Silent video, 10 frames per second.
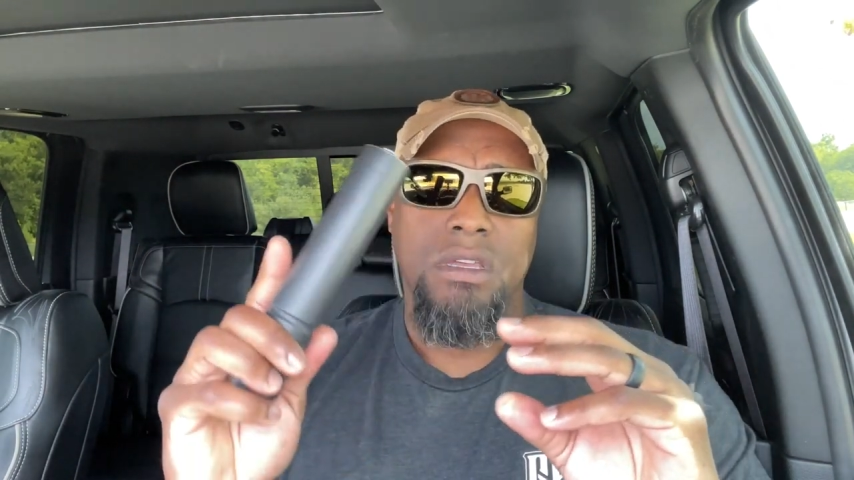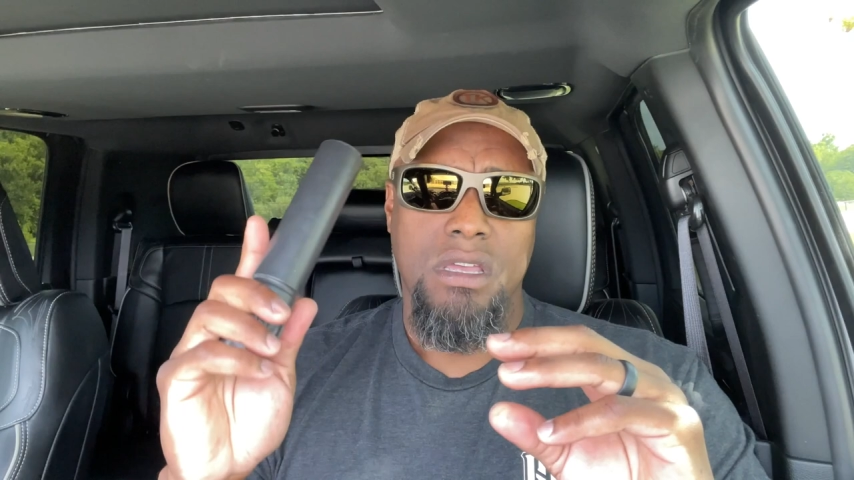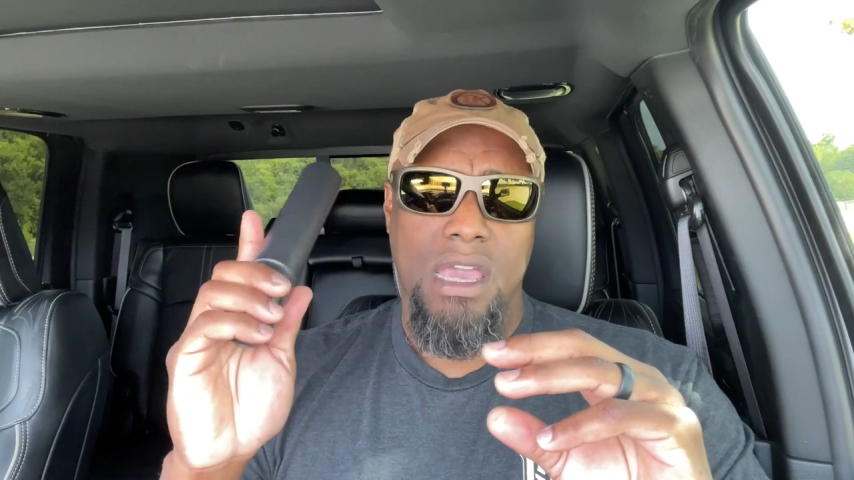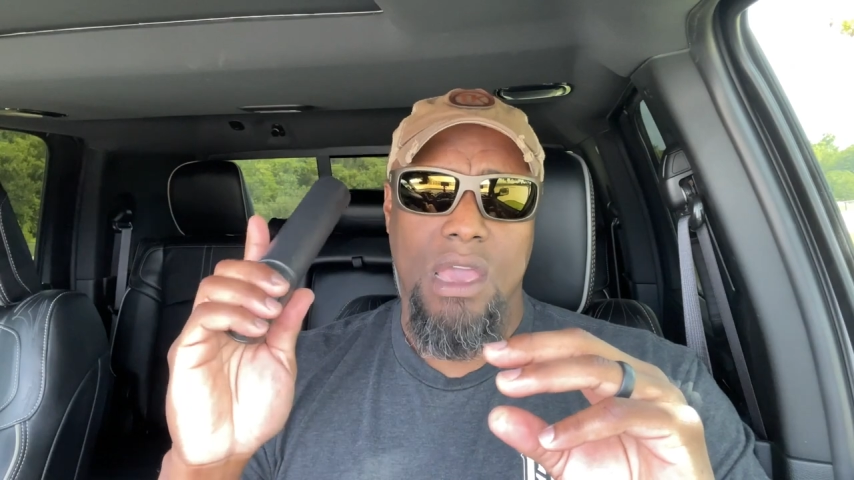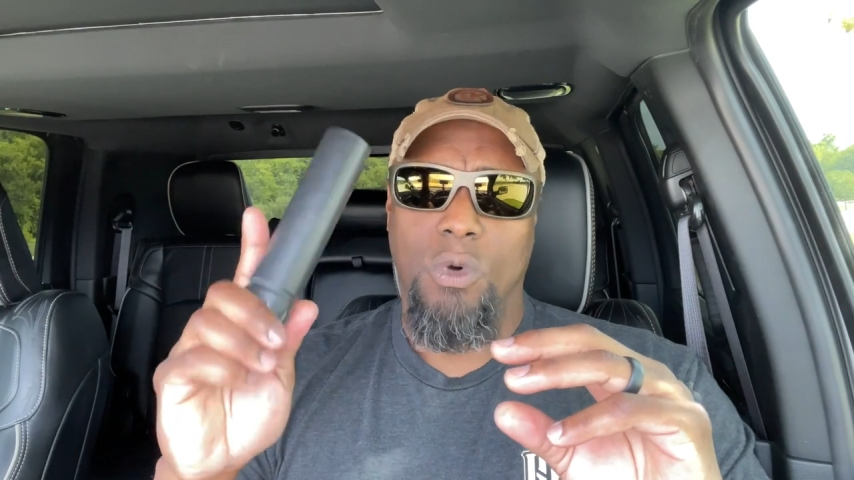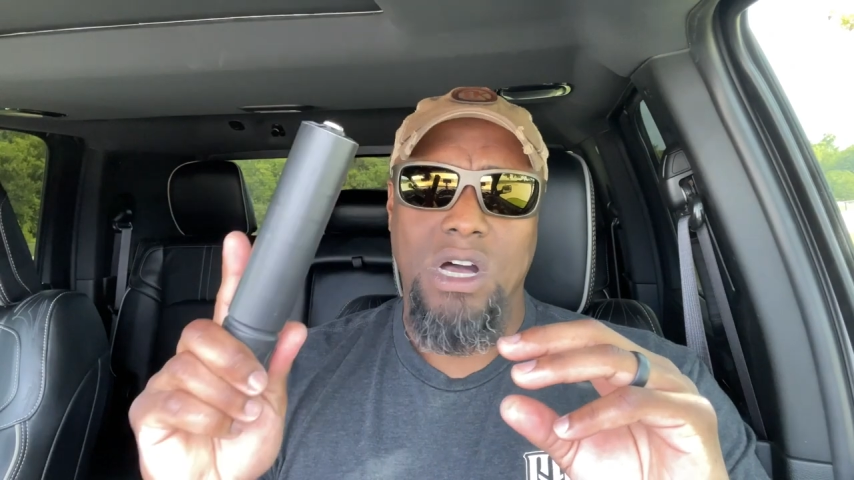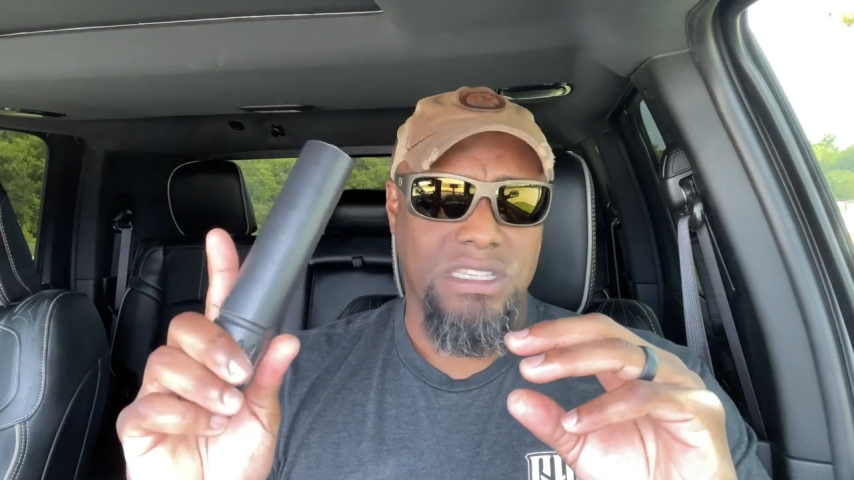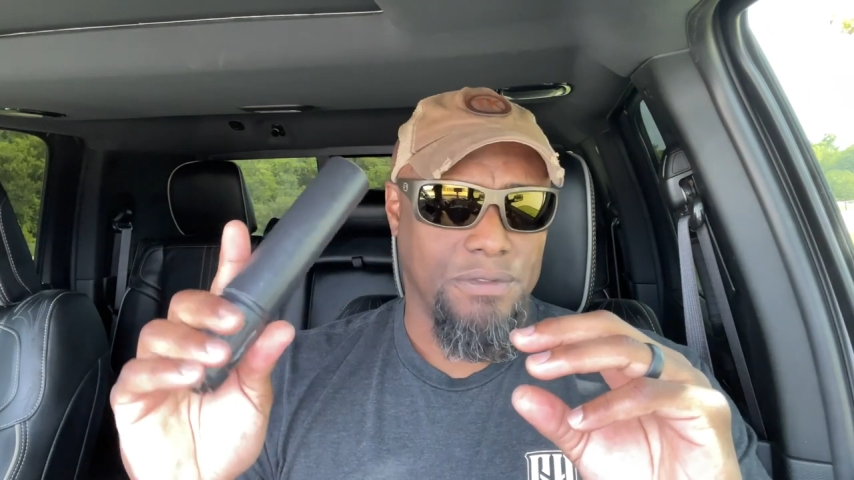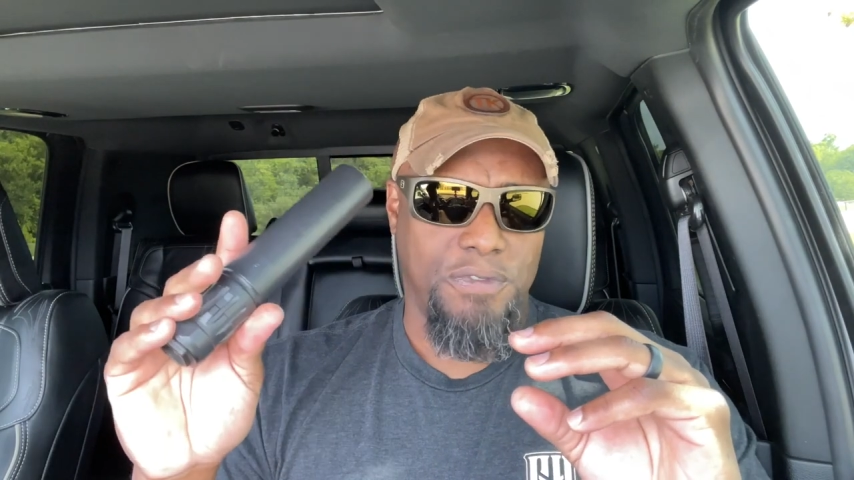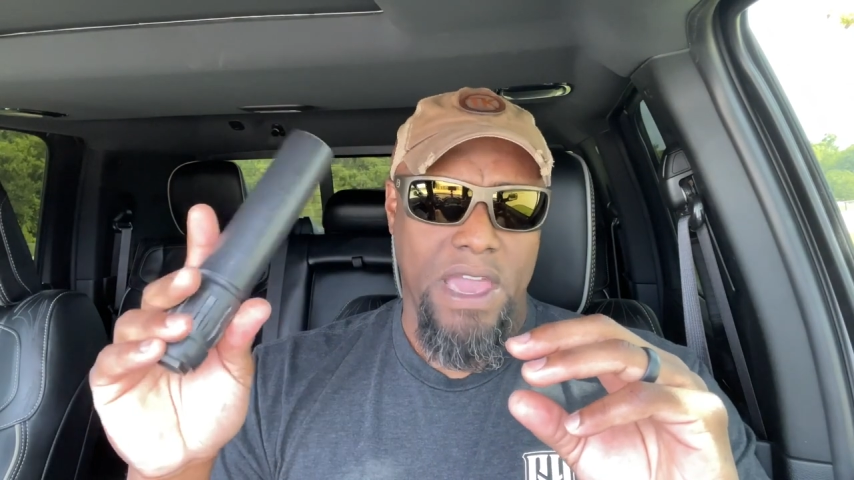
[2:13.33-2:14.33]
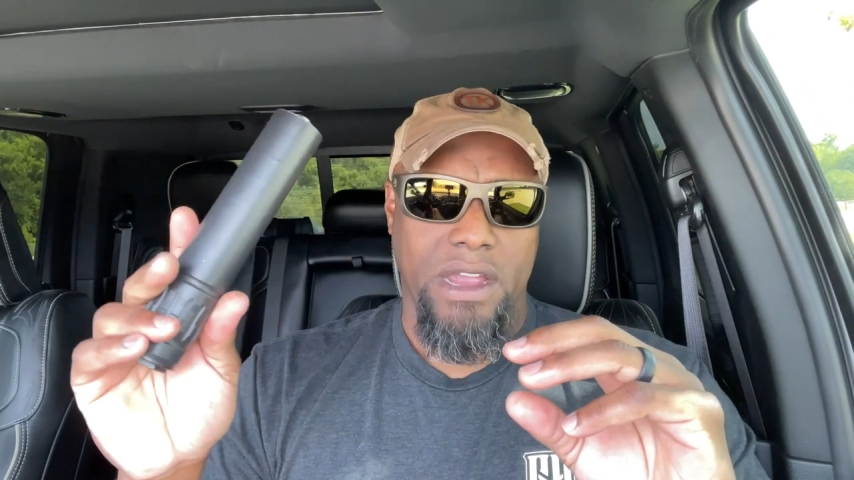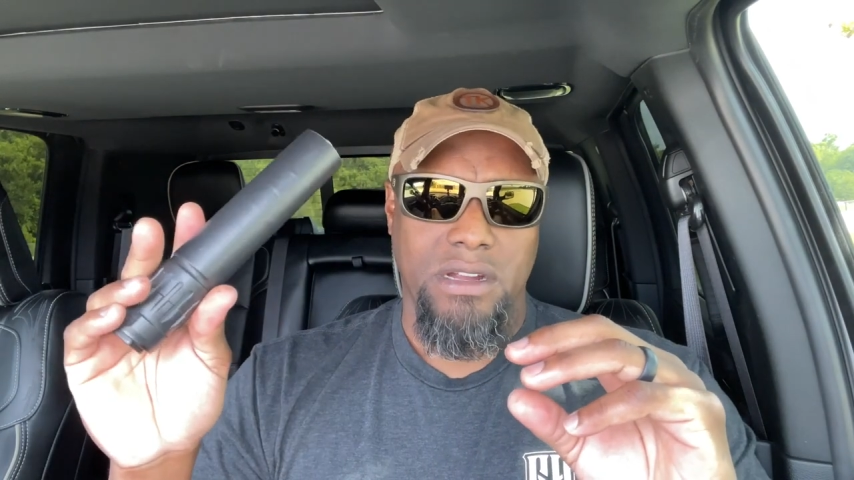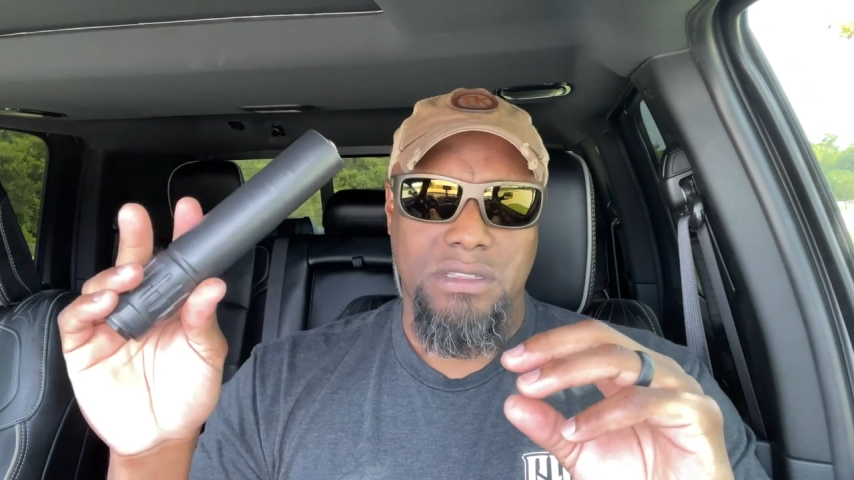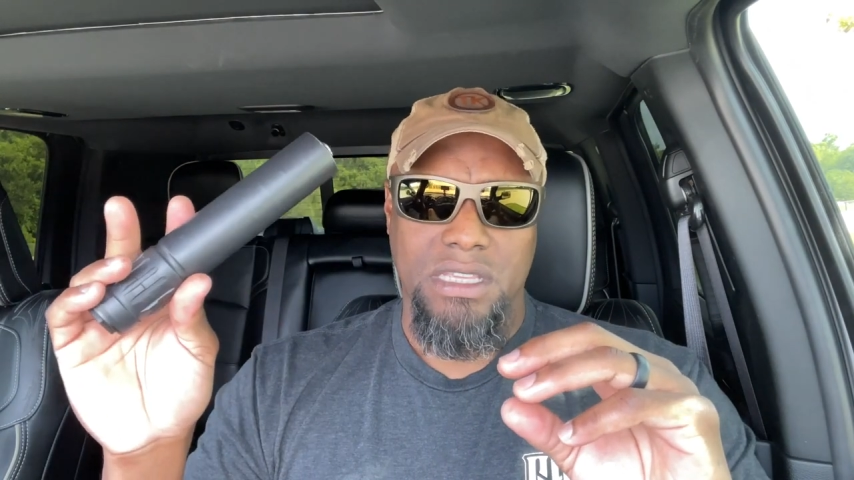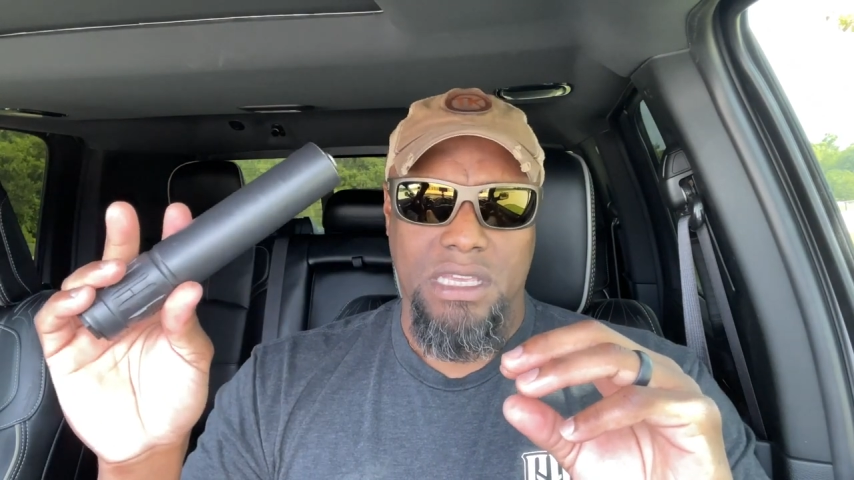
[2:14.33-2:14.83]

it wasn't fair to